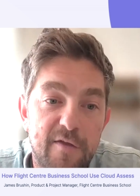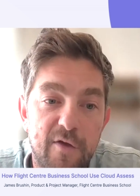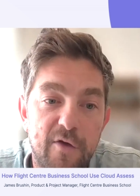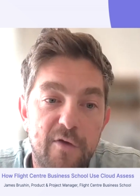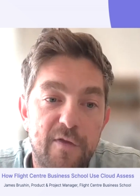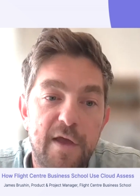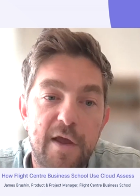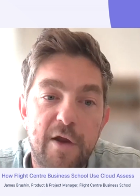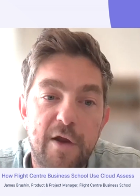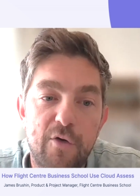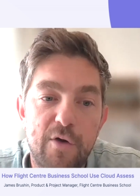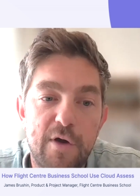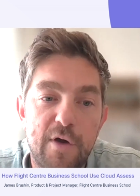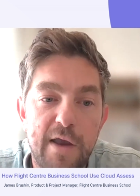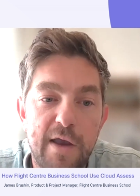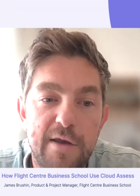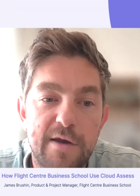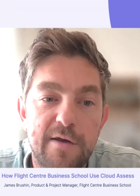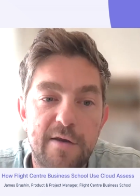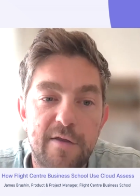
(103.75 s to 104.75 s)
So they're
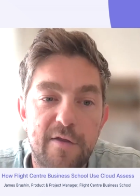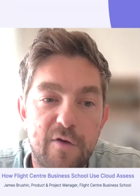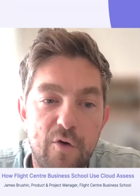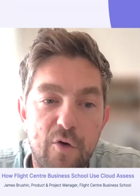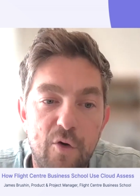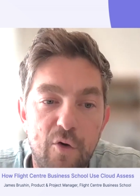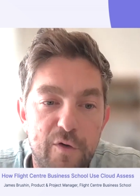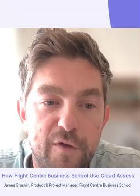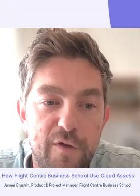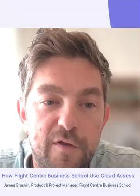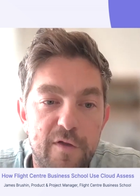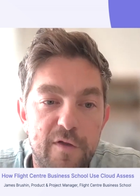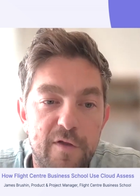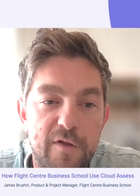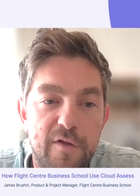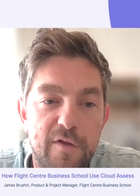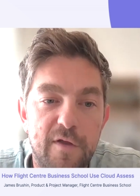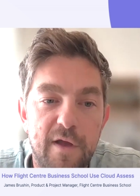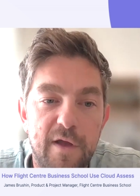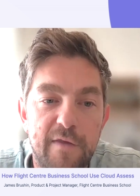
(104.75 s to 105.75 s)
created as
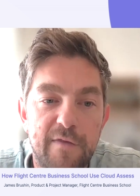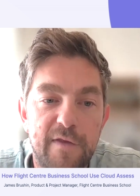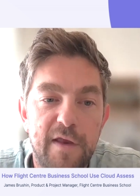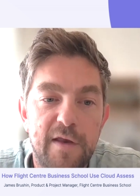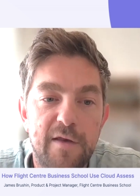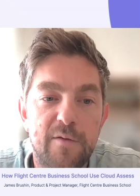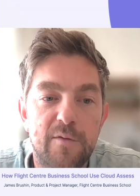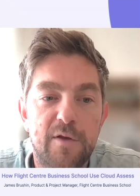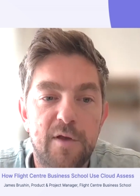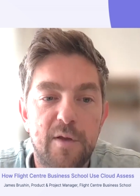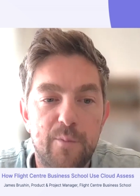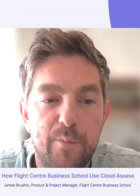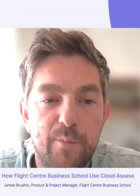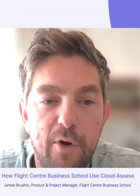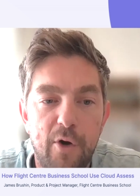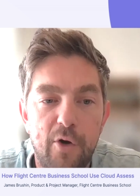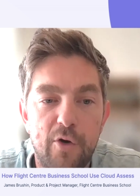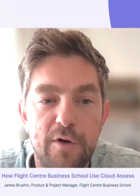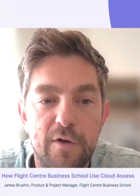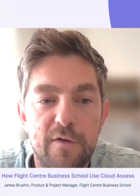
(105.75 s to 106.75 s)
courses, and then
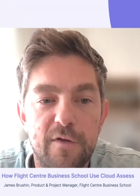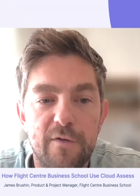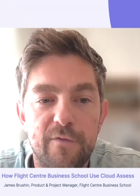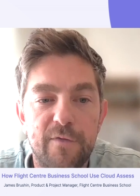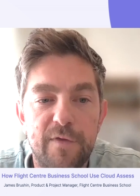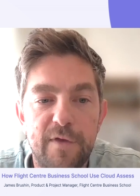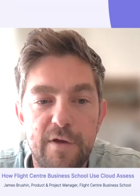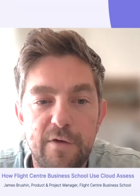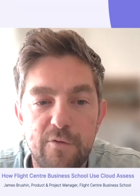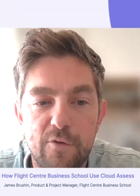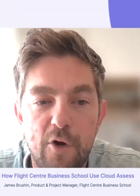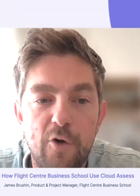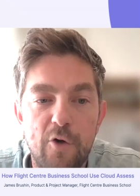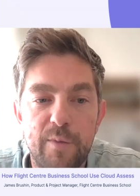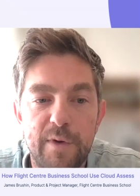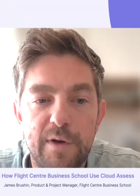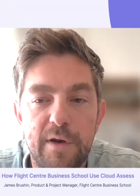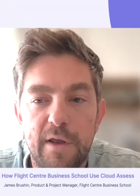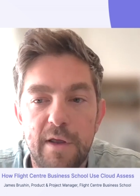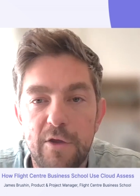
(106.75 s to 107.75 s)
components of the
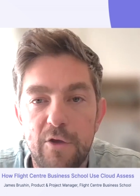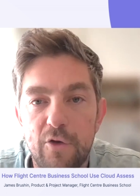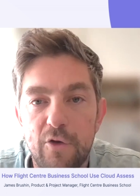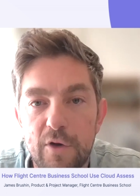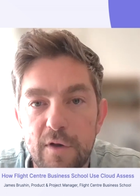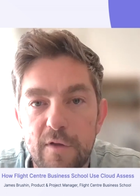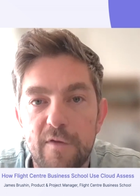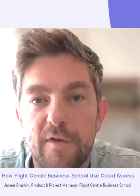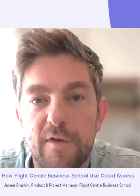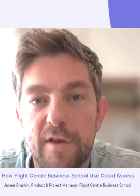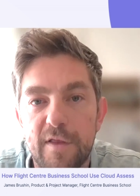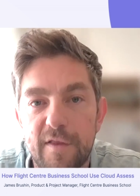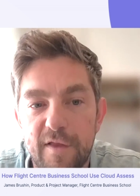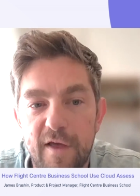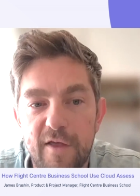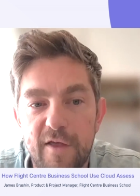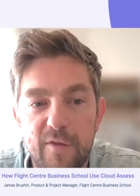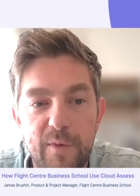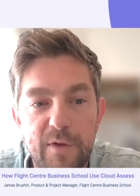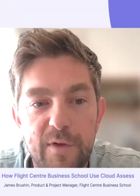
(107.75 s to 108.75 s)
enrollment are units and
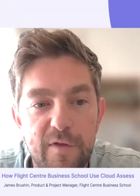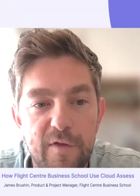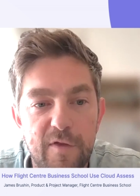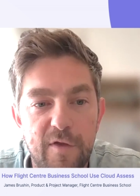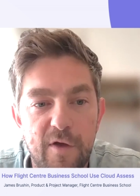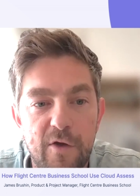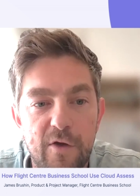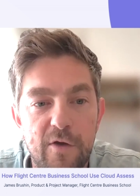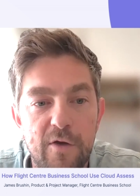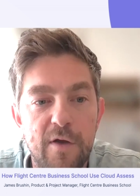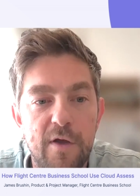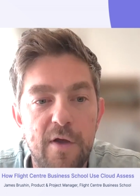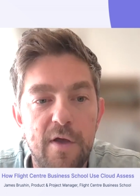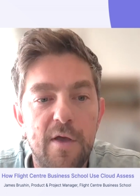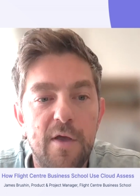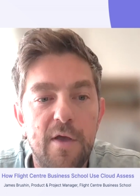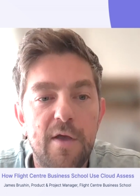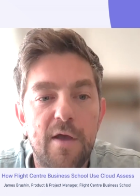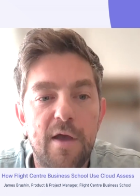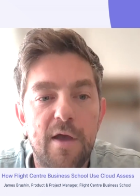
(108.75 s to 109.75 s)
assessments. So
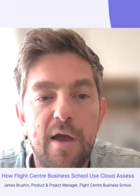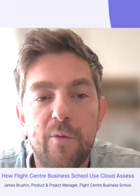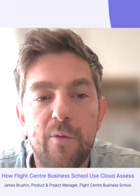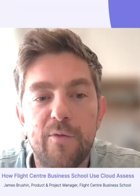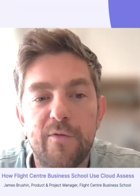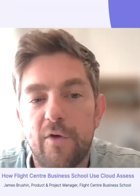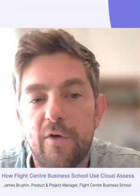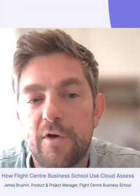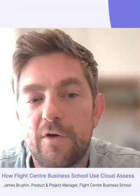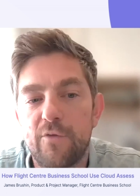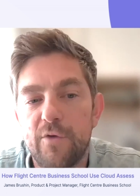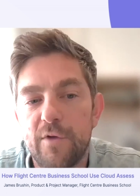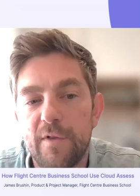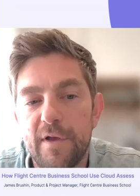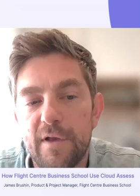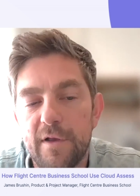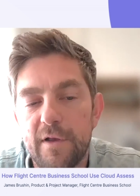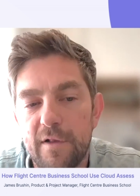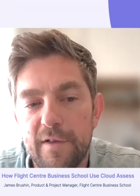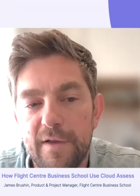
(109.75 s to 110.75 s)
we've got a
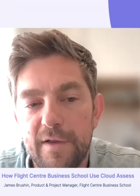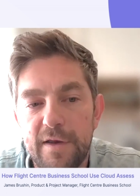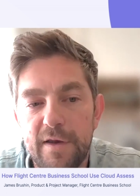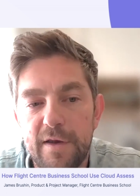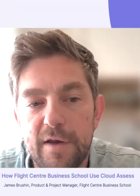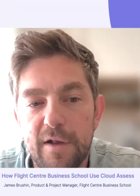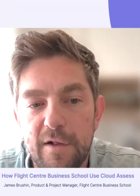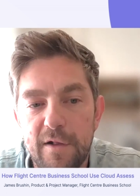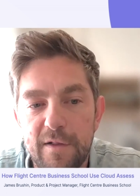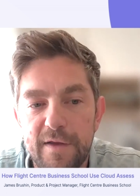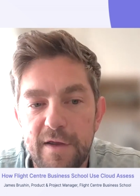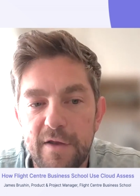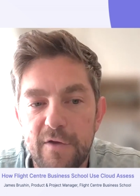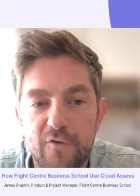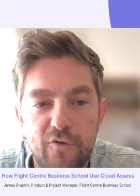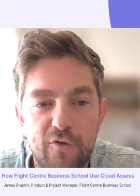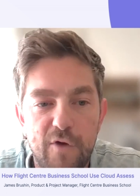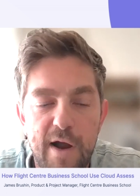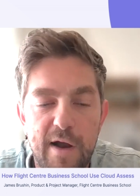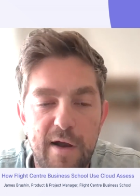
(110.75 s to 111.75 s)
really clean and clear
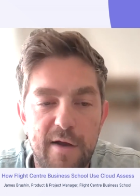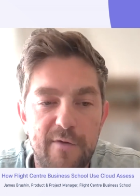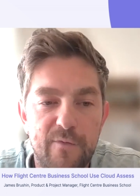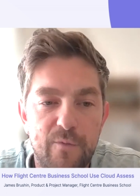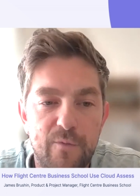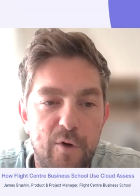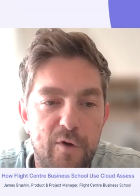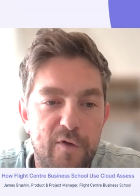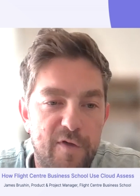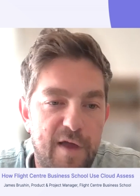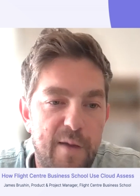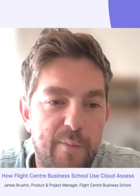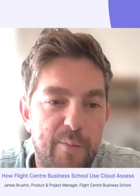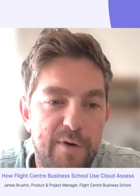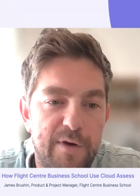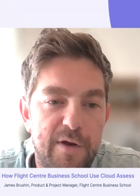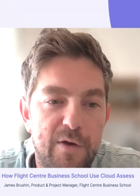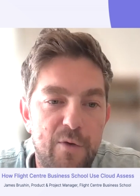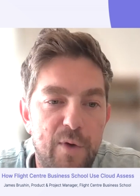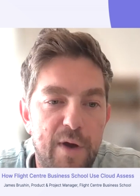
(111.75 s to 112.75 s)
track of what's
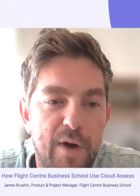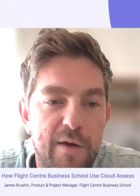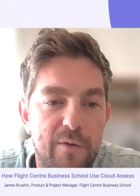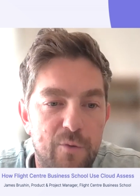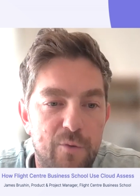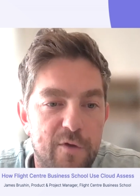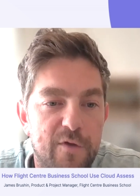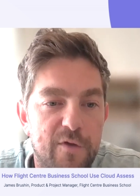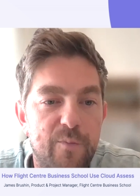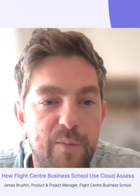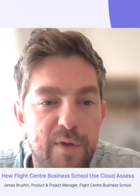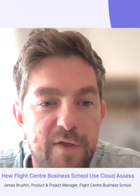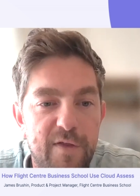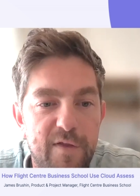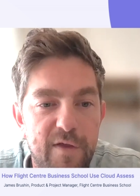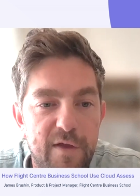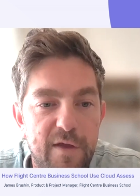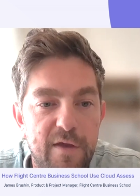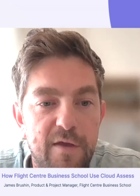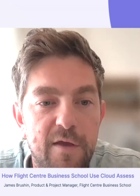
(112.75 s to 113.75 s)
happening when, what's
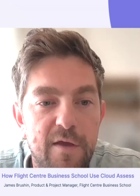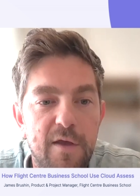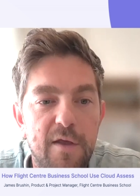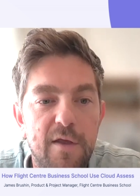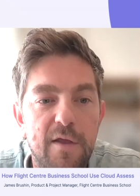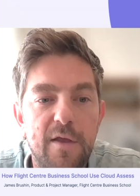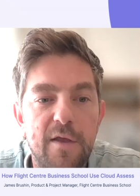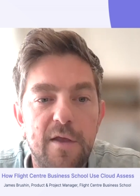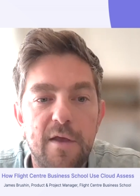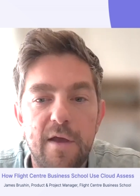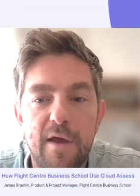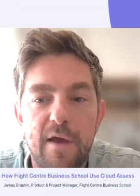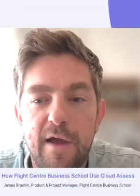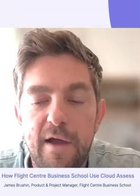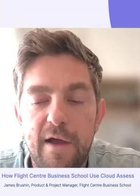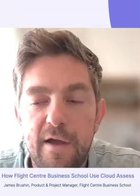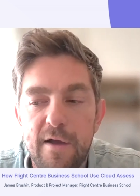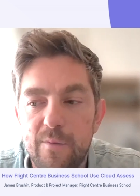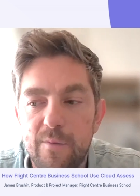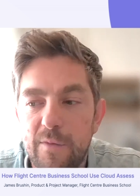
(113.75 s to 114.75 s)
missing,
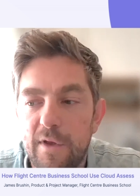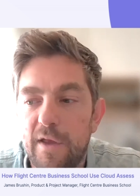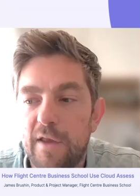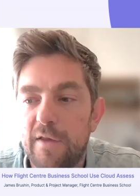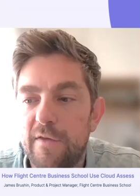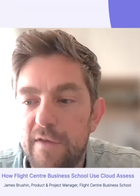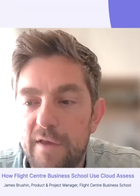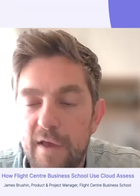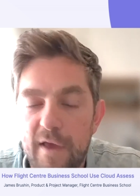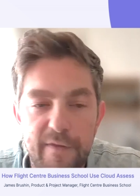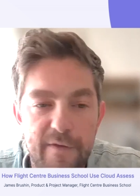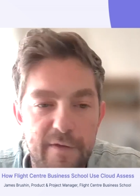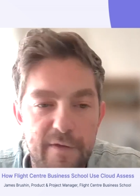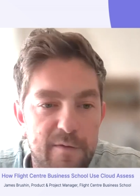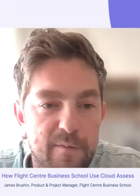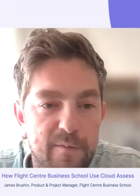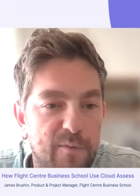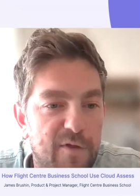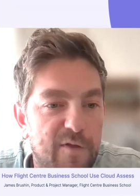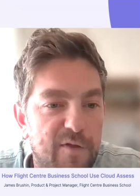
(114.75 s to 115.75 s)
and the
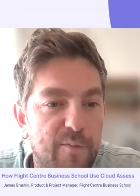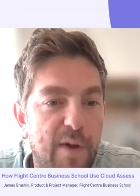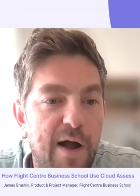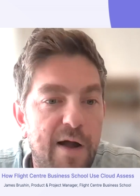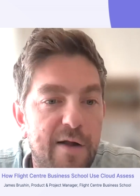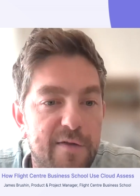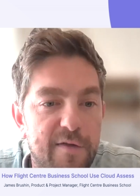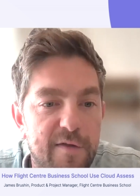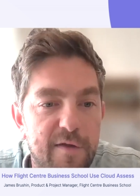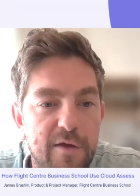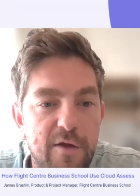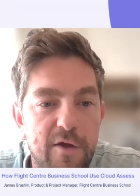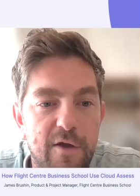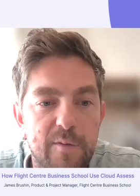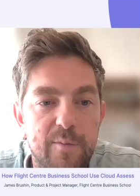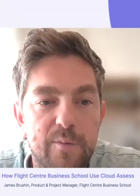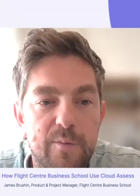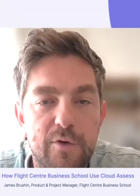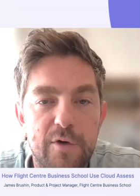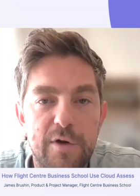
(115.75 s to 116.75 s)
other smarts that you
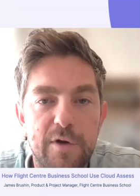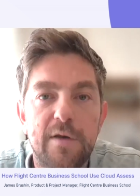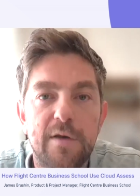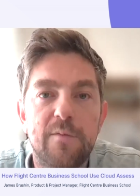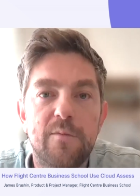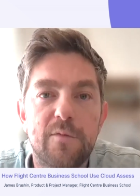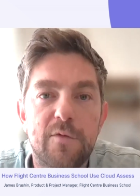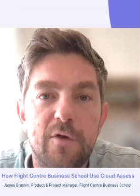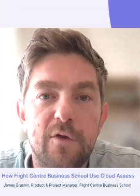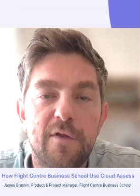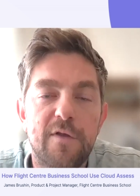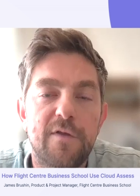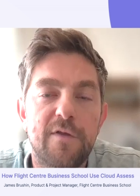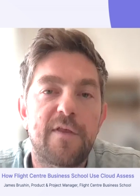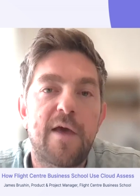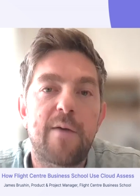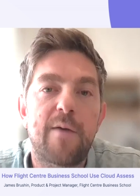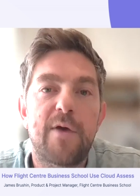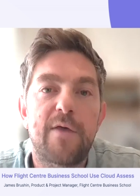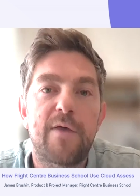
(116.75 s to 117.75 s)
can put in using
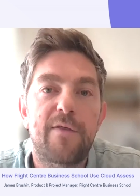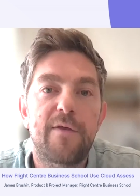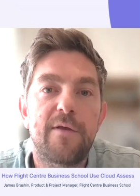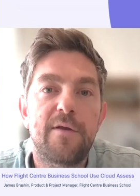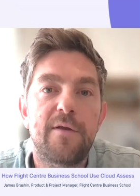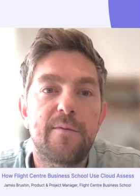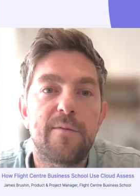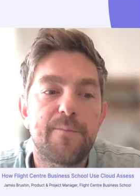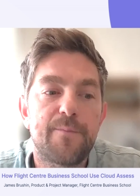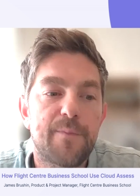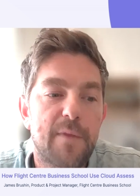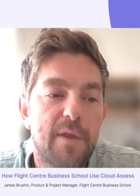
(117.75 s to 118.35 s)
that method.